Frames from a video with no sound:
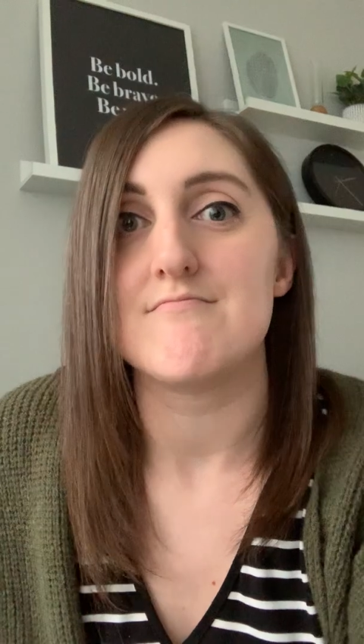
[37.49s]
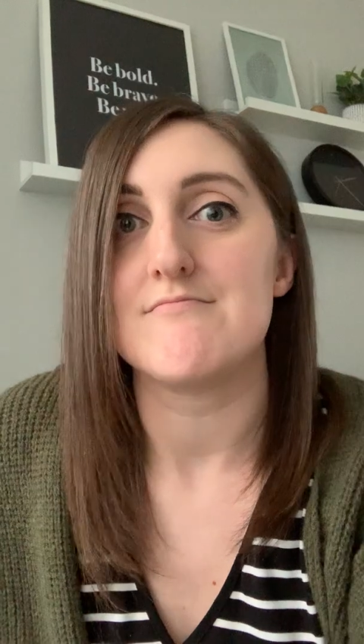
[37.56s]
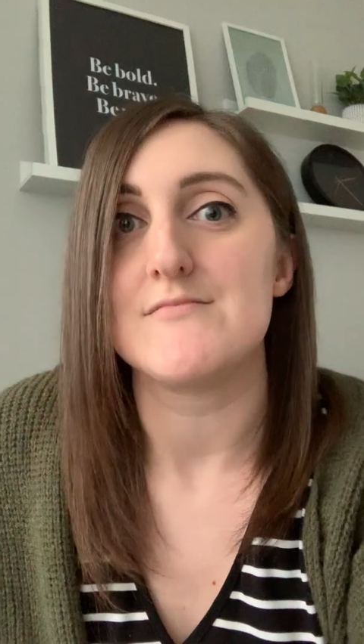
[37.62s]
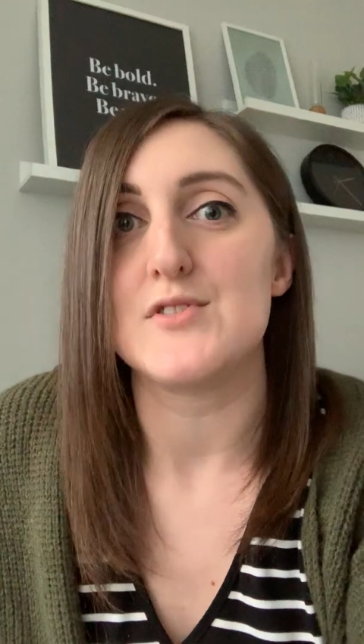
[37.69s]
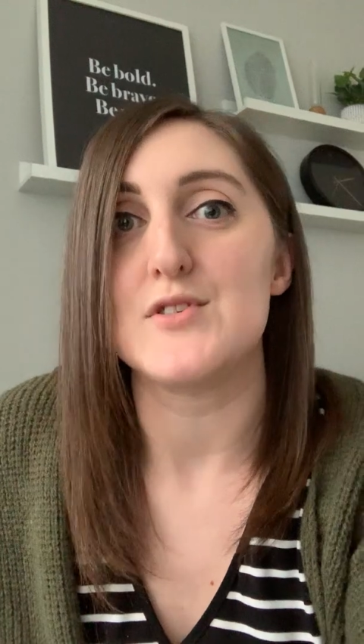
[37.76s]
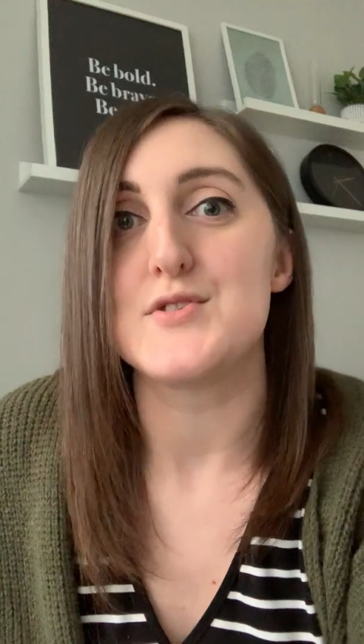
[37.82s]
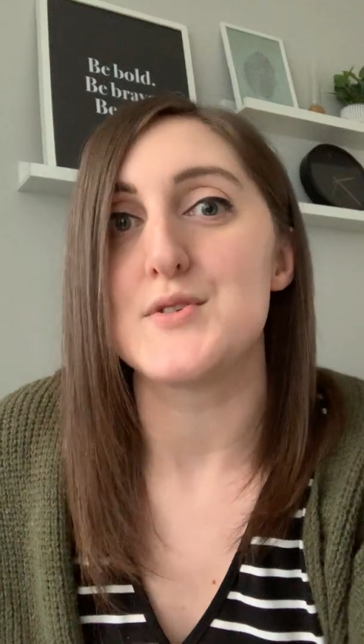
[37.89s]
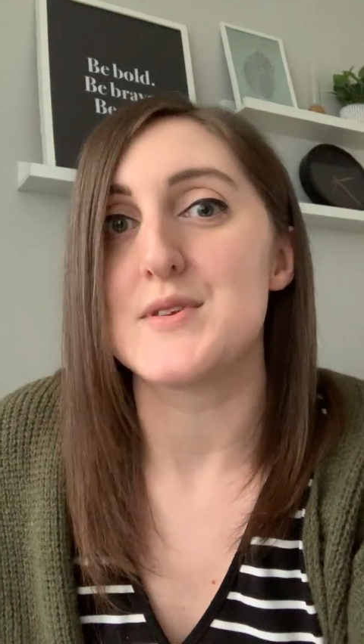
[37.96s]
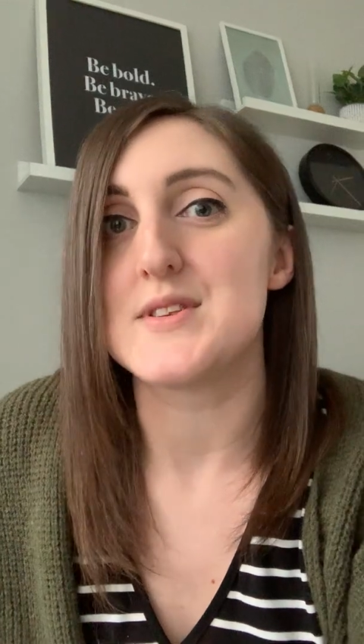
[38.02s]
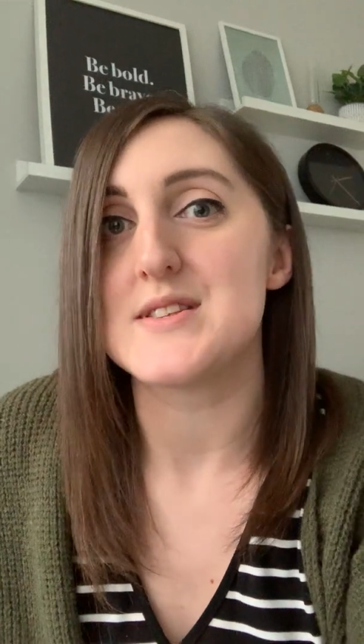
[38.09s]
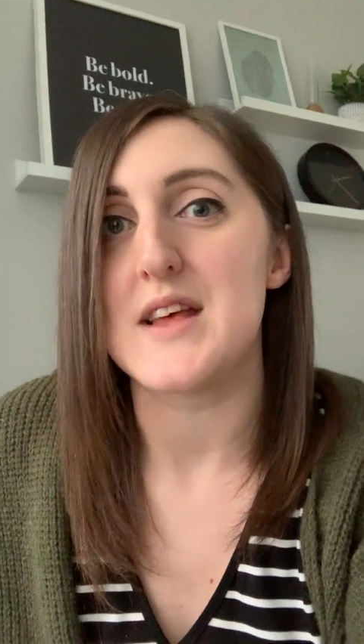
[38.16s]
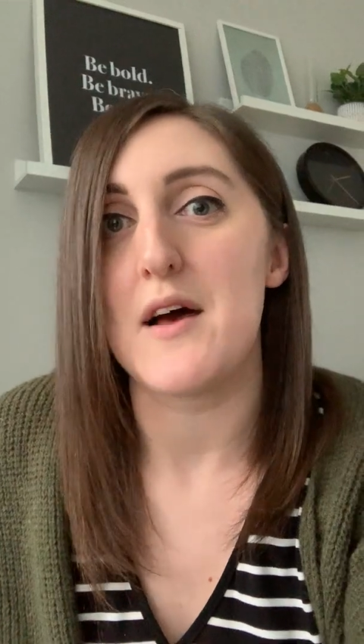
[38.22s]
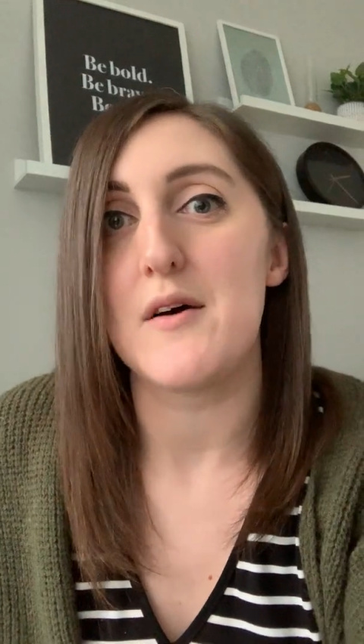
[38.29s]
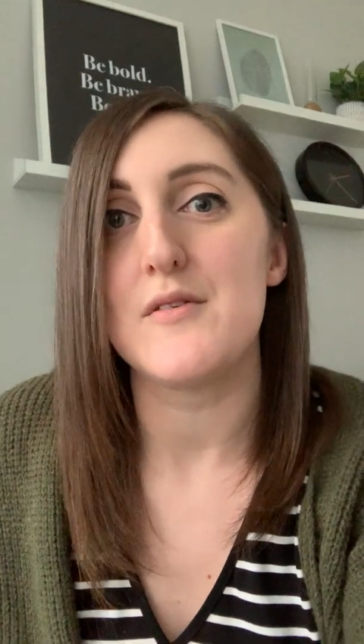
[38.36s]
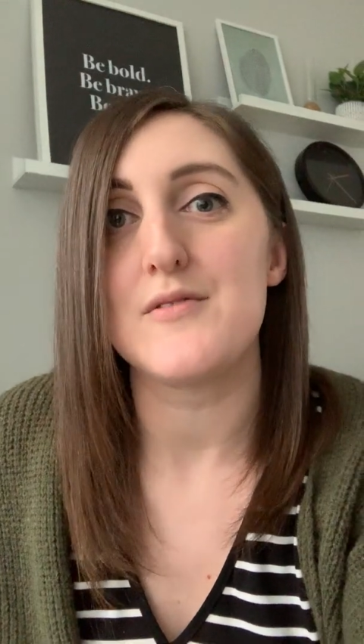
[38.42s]
usual
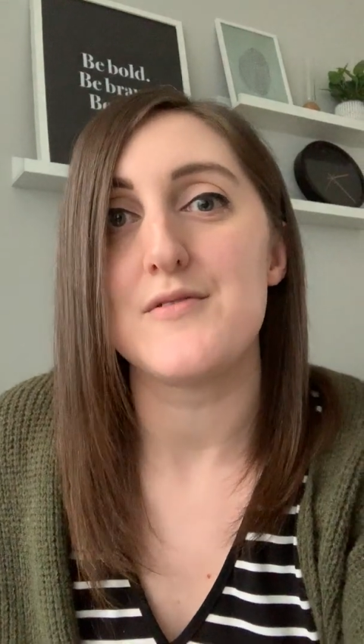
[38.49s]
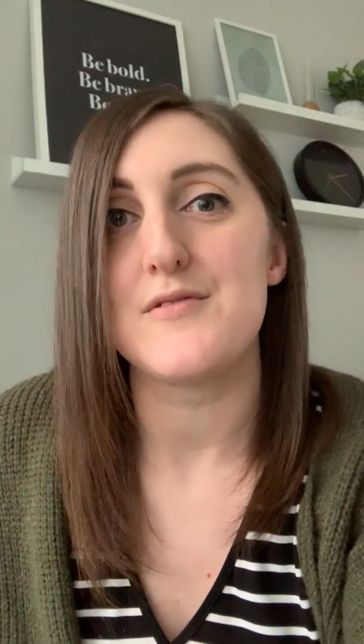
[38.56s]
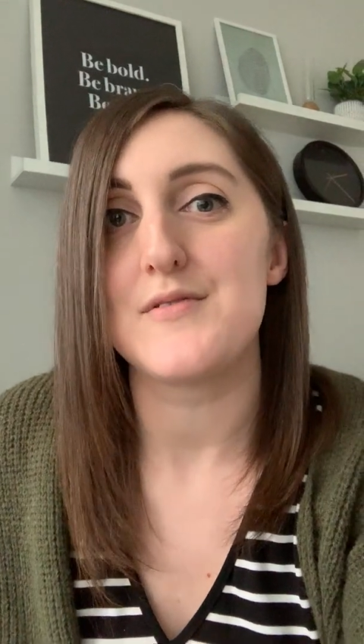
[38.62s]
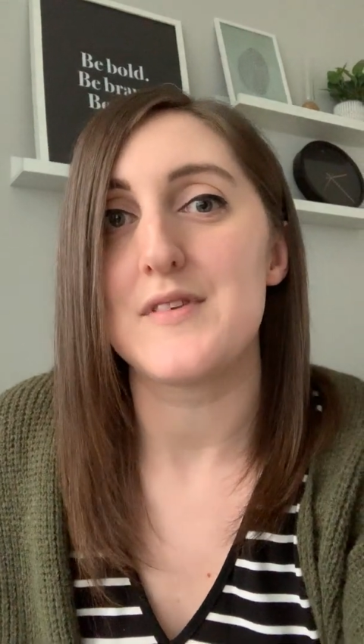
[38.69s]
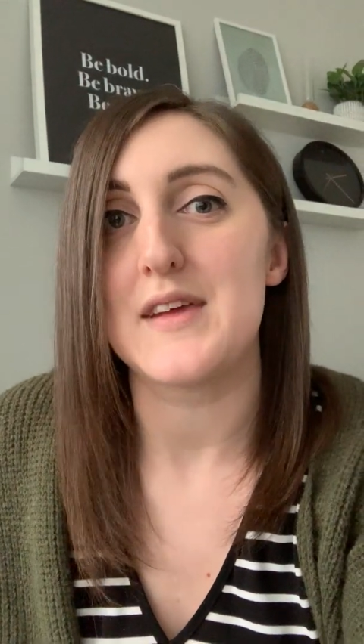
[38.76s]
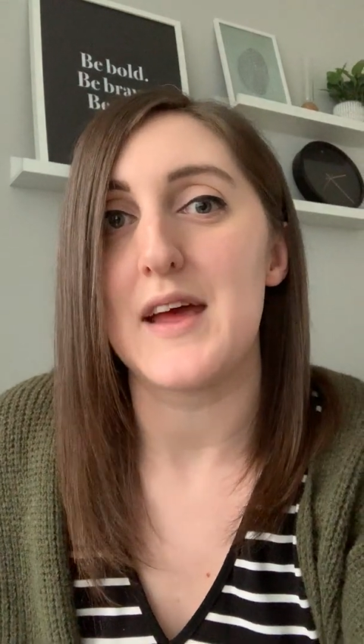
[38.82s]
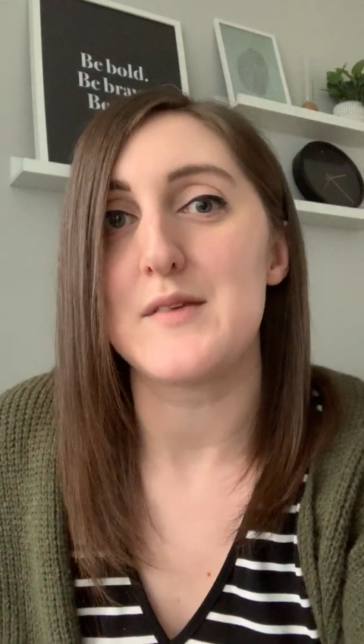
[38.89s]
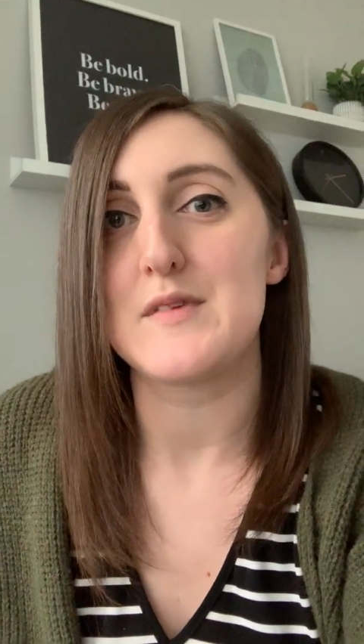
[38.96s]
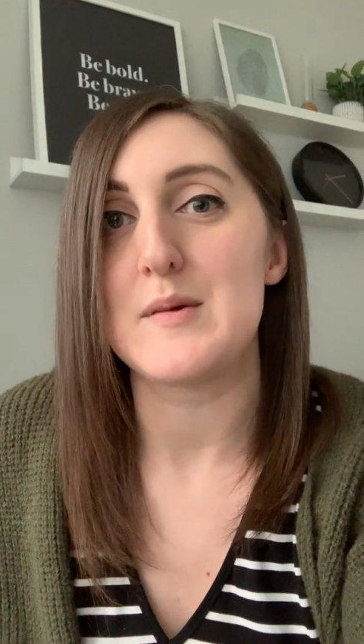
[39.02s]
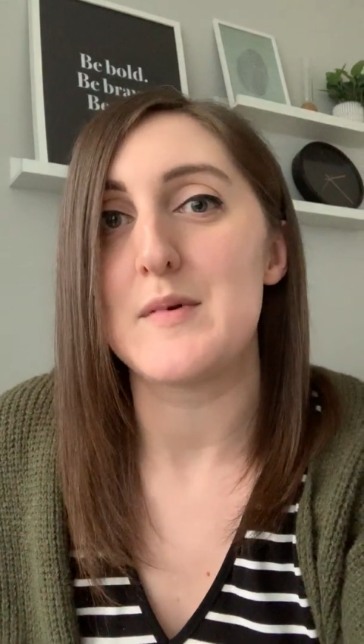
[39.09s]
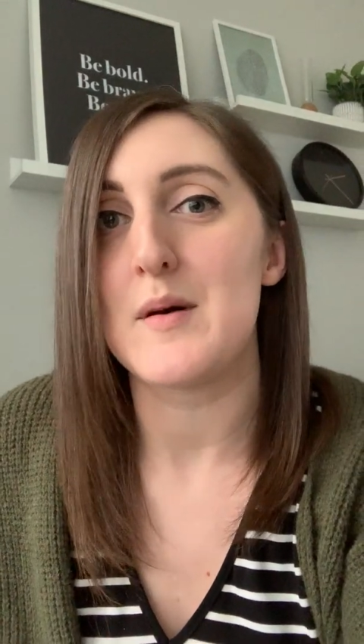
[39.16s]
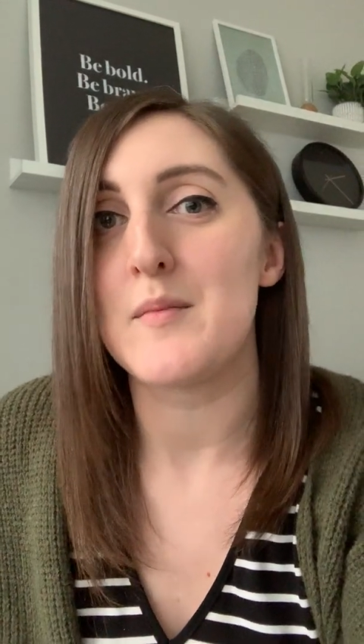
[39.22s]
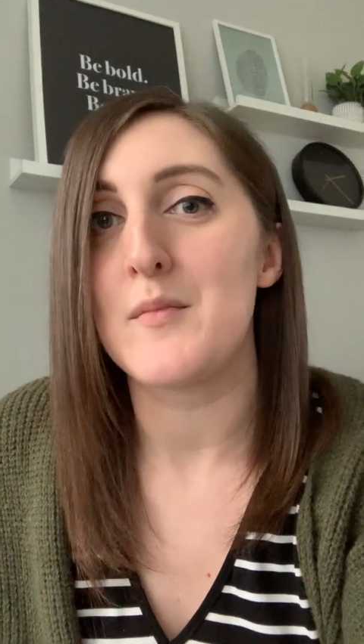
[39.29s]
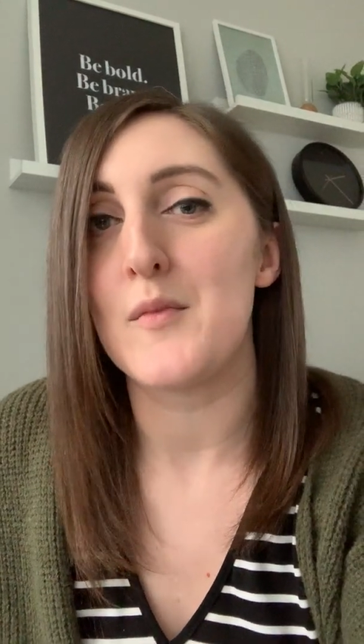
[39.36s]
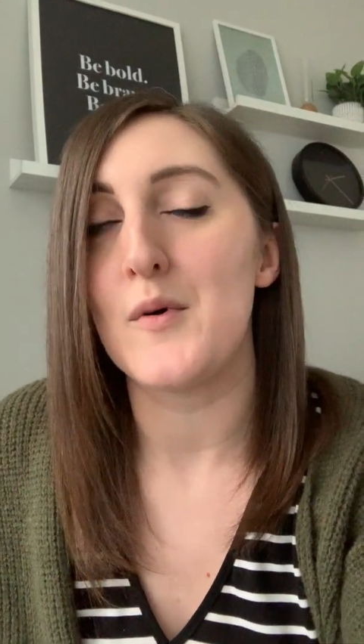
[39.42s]
self, getting me a
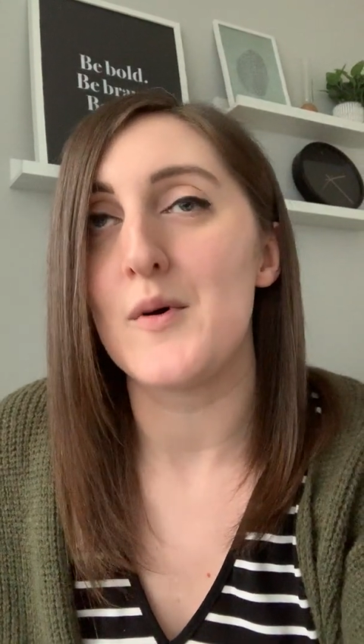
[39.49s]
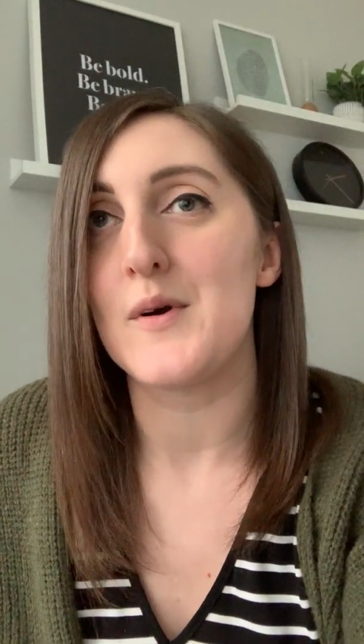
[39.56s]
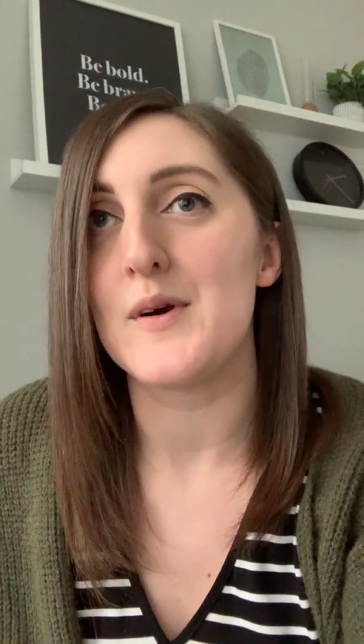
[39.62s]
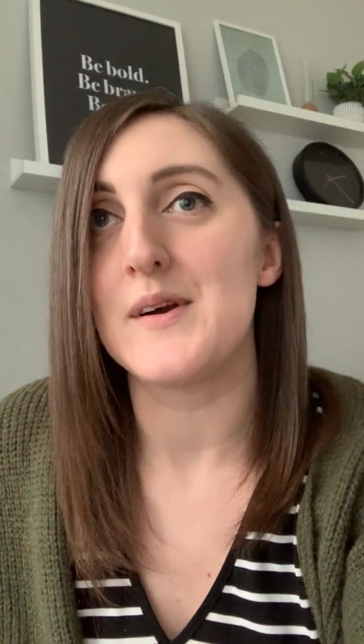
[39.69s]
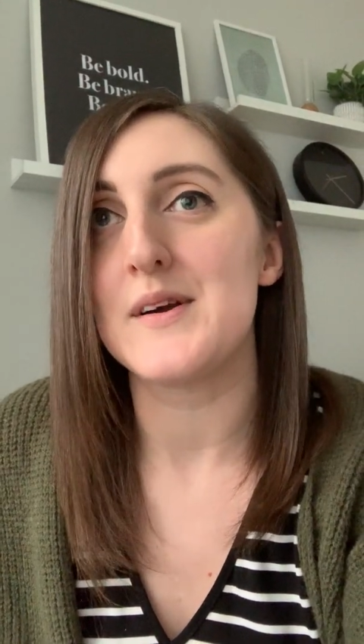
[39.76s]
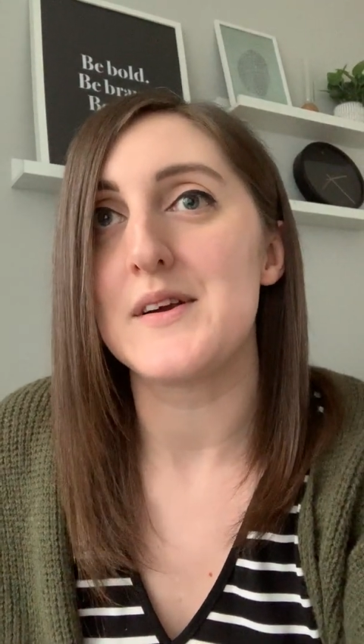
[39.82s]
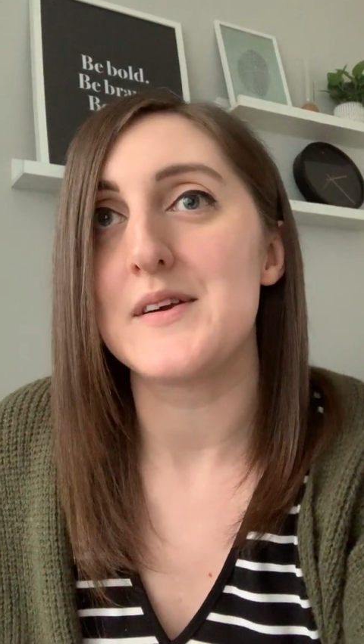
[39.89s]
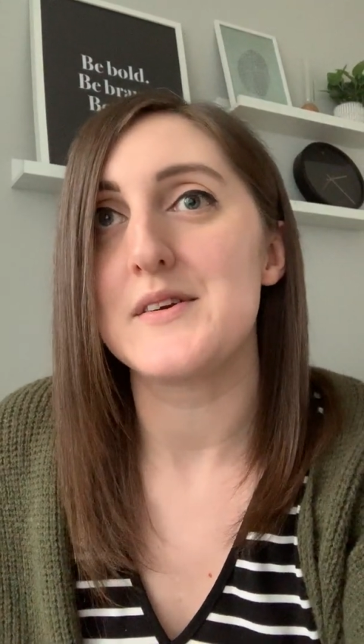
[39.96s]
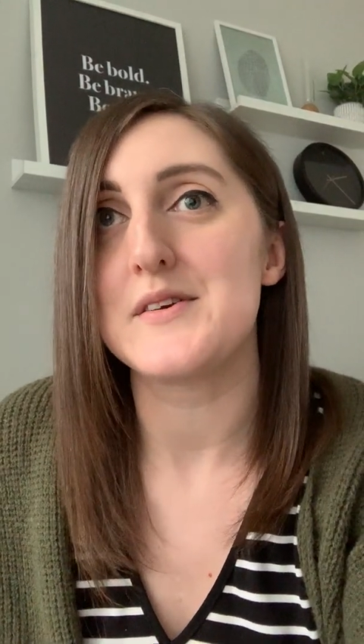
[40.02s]
bit more